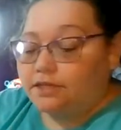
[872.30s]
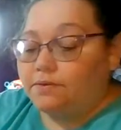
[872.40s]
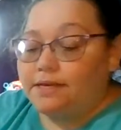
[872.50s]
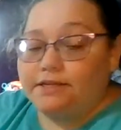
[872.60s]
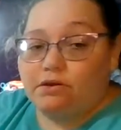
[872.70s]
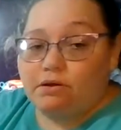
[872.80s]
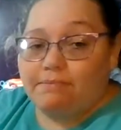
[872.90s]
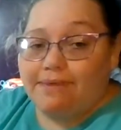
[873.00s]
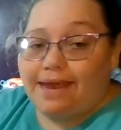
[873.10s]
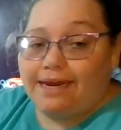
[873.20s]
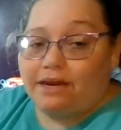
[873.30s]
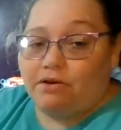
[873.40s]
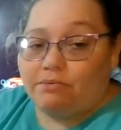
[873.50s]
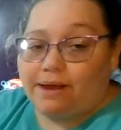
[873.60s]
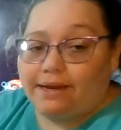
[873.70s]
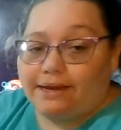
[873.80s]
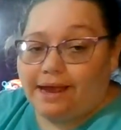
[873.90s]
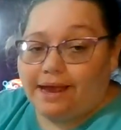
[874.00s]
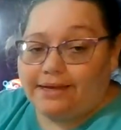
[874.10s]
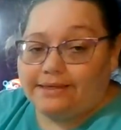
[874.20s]
So these aren't made
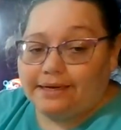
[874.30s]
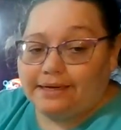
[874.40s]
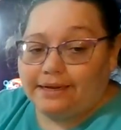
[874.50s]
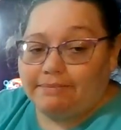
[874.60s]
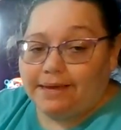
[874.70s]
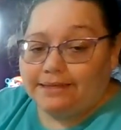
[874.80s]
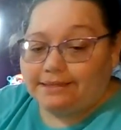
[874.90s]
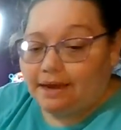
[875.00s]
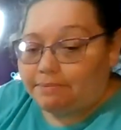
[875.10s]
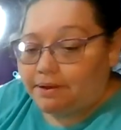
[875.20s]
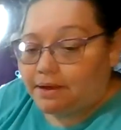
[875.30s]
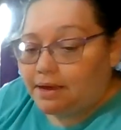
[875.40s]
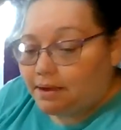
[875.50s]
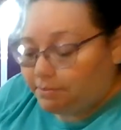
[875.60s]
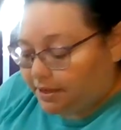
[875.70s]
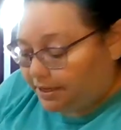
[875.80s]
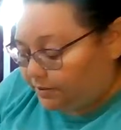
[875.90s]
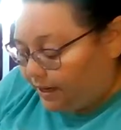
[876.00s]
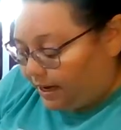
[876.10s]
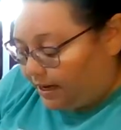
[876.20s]
incorrectly. I accidentally messed up.
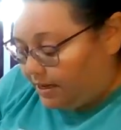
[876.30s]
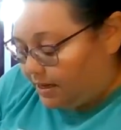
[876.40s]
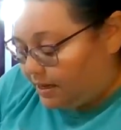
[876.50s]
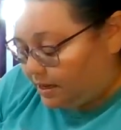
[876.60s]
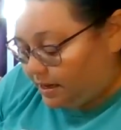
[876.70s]
That's okay.